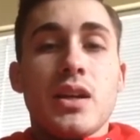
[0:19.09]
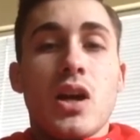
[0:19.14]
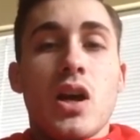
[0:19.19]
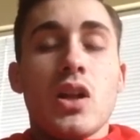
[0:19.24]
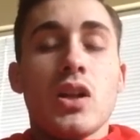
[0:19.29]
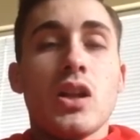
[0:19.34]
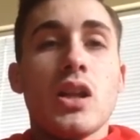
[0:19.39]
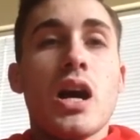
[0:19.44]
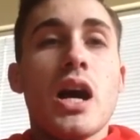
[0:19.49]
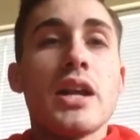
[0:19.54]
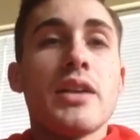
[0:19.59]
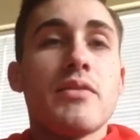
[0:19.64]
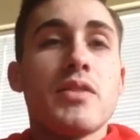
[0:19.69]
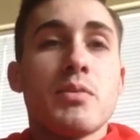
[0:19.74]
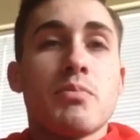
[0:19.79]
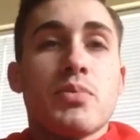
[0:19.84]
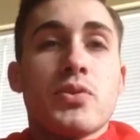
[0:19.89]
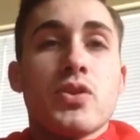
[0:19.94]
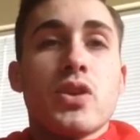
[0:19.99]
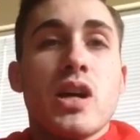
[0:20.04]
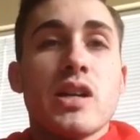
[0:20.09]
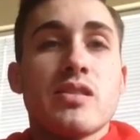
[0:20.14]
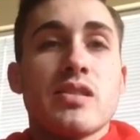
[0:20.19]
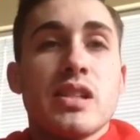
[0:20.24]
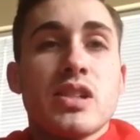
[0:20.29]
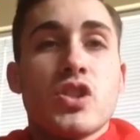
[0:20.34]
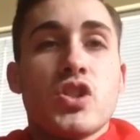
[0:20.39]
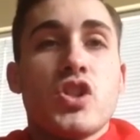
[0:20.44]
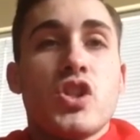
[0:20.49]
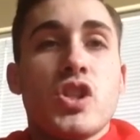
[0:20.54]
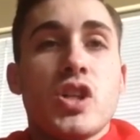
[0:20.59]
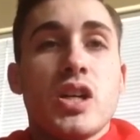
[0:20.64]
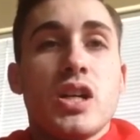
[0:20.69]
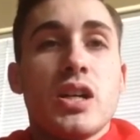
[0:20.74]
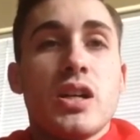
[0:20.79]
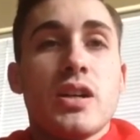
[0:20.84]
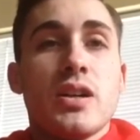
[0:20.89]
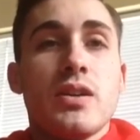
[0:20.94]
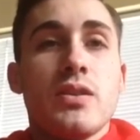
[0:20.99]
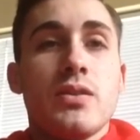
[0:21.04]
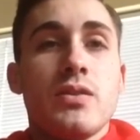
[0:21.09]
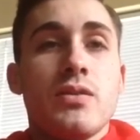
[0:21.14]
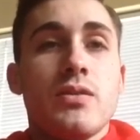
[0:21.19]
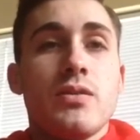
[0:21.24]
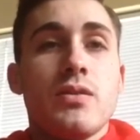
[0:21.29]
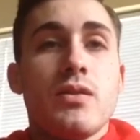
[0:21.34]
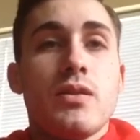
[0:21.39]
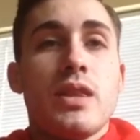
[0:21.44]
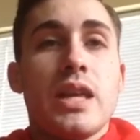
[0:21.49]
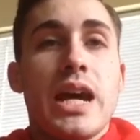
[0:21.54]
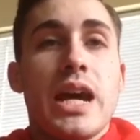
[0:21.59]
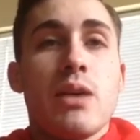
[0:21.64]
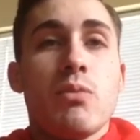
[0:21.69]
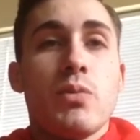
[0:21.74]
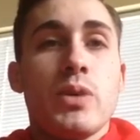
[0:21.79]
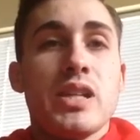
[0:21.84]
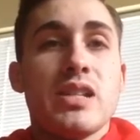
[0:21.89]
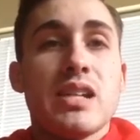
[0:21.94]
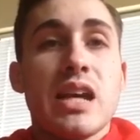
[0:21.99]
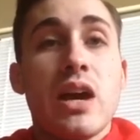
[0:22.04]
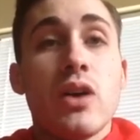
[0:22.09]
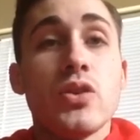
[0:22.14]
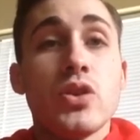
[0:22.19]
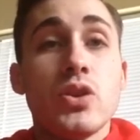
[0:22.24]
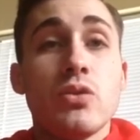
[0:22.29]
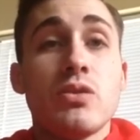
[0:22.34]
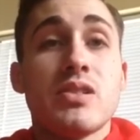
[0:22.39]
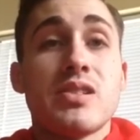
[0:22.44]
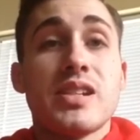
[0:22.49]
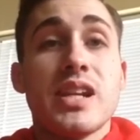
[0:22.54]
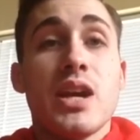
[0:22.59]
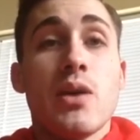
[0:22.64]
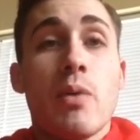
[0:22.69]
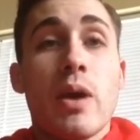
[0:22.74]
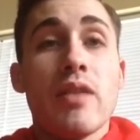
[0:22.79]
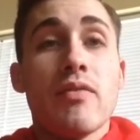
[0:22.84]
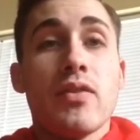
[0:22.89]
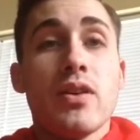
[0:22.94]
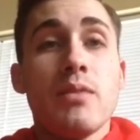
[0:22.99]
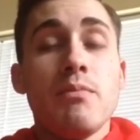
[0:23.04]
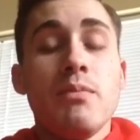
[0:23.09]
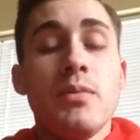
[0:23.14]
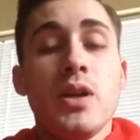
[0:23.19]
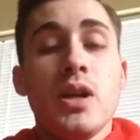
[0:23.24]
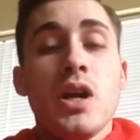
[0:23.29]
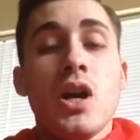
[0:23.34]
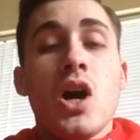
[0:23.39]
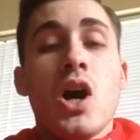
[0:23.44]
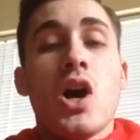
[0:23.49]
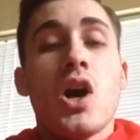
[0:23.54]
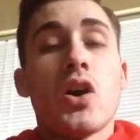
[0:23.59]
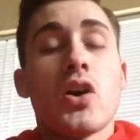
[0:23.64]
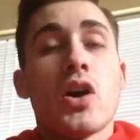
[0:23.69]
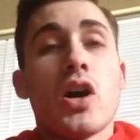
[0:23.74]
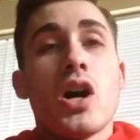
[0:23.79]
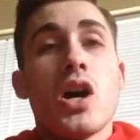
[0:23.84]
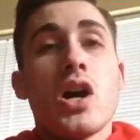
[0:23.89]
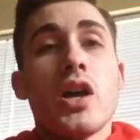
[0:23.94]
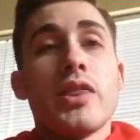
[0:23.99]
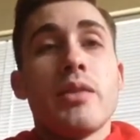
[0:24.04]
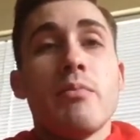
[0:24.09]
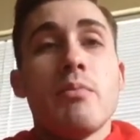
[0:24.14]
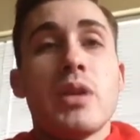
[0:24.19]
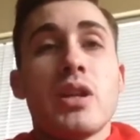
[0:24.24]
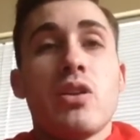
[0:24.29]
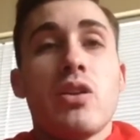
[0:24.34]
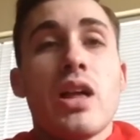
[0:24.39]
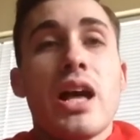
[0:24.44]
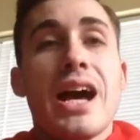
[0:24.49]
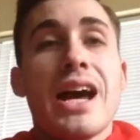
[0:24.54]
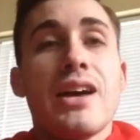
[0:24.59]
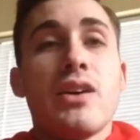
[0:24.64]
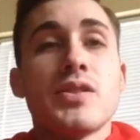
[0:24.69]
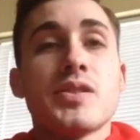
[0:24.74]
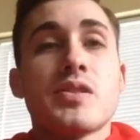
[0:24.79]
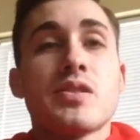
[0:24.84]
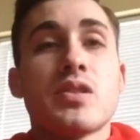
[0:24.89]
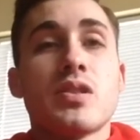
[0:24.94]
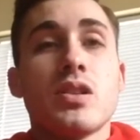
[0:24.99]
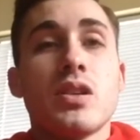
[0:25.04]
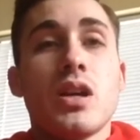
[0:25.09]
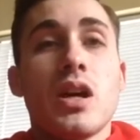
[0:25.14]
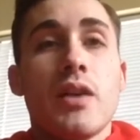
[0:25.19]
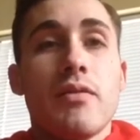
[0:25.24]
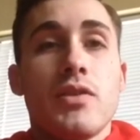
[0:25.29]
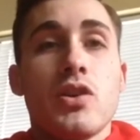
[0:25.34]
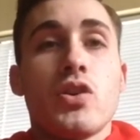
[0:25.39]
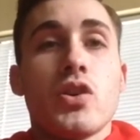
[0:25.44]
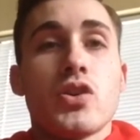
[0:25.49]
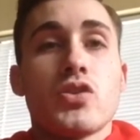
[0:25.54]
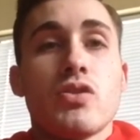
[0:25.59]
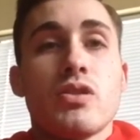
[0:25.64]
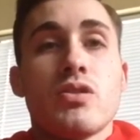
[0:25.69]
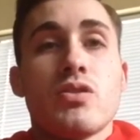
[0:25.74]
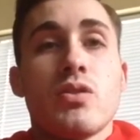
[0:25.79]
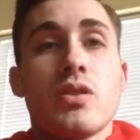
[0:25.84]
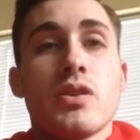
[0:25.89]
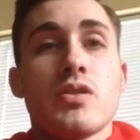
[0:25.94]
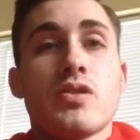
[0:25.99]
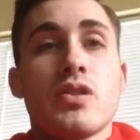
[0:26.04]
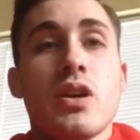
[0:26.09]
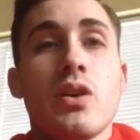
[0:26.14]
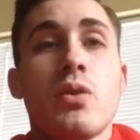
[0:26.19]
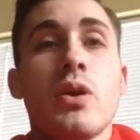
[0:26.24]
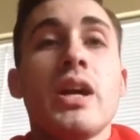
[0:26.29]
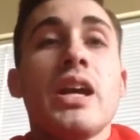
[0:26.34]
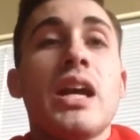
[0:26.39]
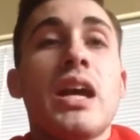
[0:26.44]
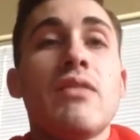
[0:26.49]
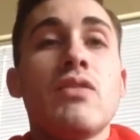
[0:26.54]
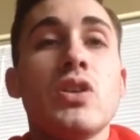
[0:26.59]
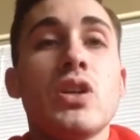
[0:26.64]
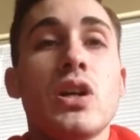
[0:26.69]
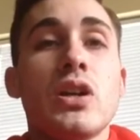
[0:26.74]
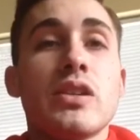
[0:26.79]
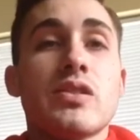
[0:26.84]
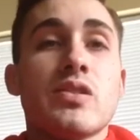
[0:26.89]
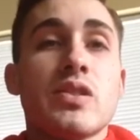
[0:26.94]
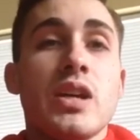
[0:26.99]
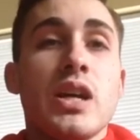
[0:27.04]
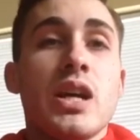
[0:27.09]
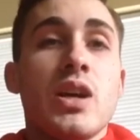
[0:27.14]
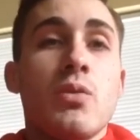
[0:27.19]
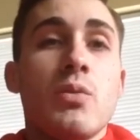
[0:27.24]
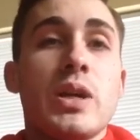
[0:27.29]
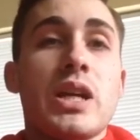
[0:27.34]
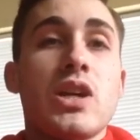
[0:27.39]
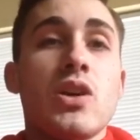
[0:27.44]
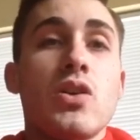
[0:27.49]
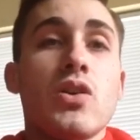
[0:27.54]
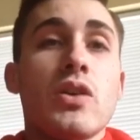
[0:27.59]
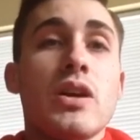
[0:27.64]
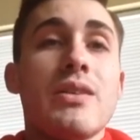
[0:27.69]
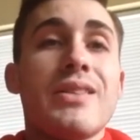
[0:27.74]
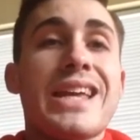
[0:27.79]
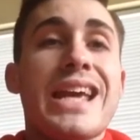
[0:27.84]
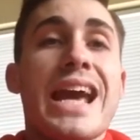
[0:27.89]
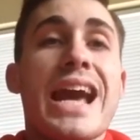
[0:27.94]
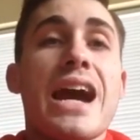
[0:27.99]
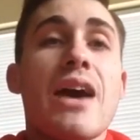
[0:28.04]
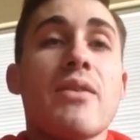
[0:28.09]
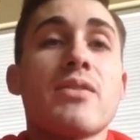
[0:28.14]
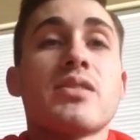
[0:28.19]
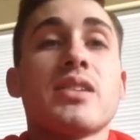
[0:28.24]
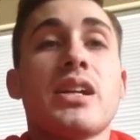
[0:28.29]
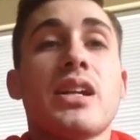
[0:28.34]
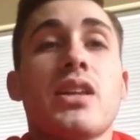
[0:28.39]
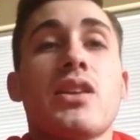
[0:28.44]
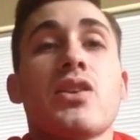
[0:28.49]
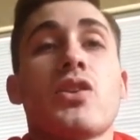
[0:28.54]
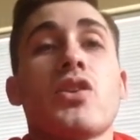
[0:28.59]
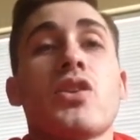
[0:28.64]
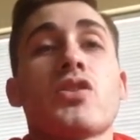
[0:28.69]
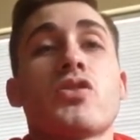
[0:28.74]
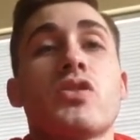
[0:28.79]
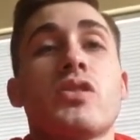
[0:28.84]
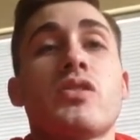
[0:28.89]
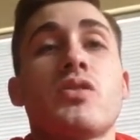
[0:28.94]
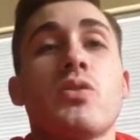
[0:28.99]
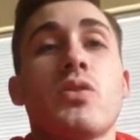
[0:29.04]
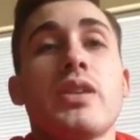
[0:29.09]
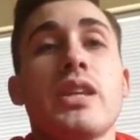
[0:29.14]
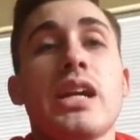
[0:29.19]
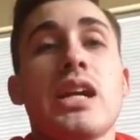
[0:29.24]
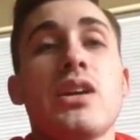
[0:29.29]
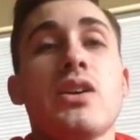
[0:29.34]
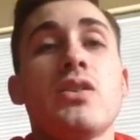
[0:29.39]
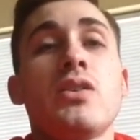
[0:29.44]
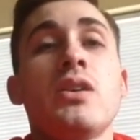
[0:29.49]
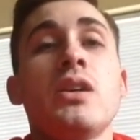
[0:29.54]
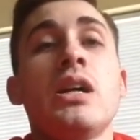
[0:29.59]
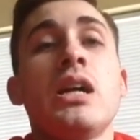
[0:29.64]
lot of the processed junk that we tell you to stay away from are on the middle aisles of the grocery store. So if you notice, we go around the outside of the grocery store there,